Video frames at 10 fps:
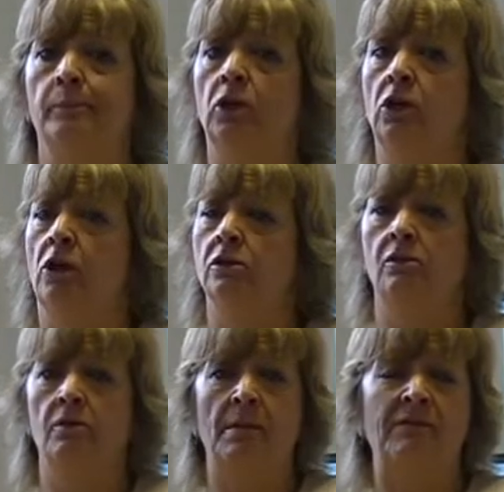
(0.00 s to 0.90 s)
Lots
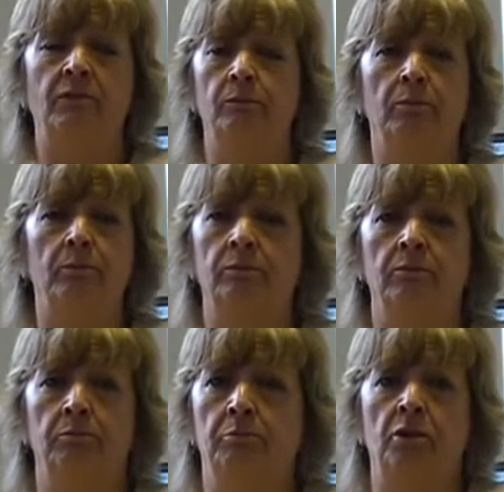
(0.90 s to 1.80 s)
of them have
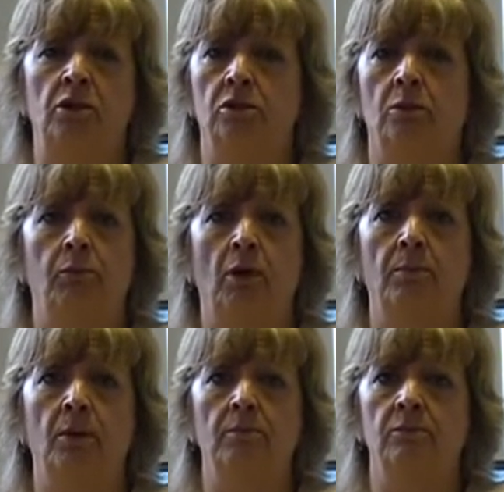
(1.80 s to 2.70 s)
personal
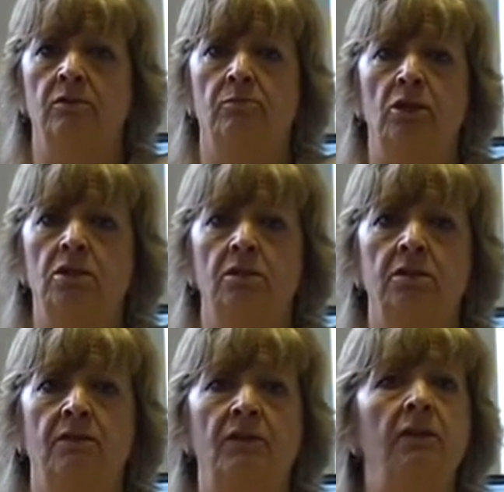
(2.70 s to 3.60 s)
problems, personal
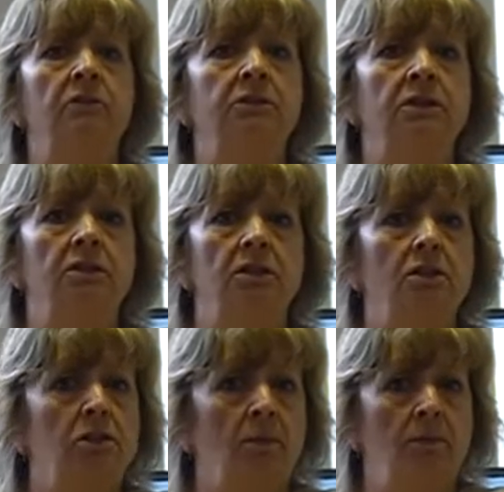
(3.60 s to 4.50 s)
difficulties that
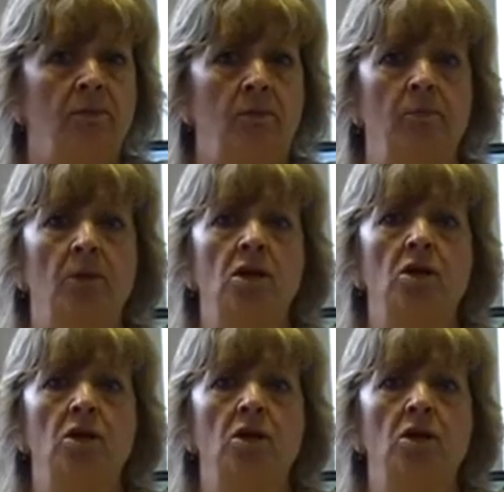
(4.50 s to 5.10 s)
stop them from